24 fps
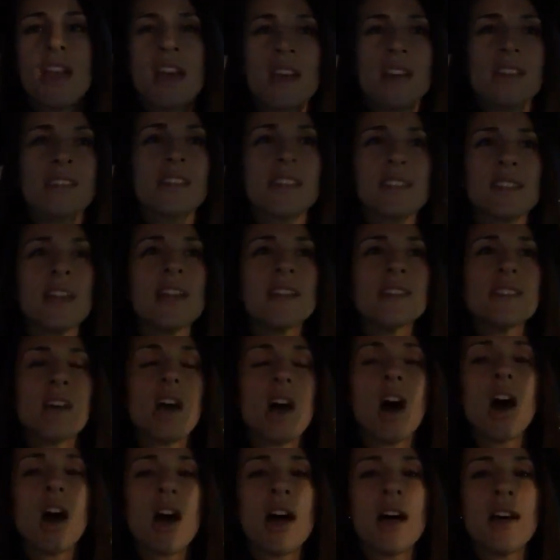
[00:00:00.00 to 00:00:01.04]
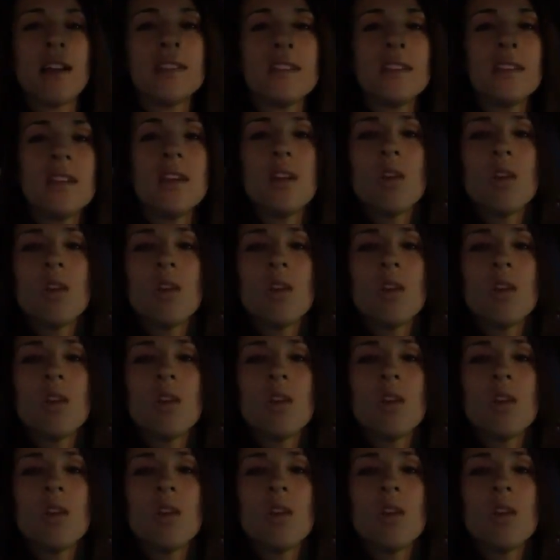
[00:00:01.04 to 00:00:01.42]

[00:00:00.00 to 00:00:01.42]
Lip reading: I was like, that's odd.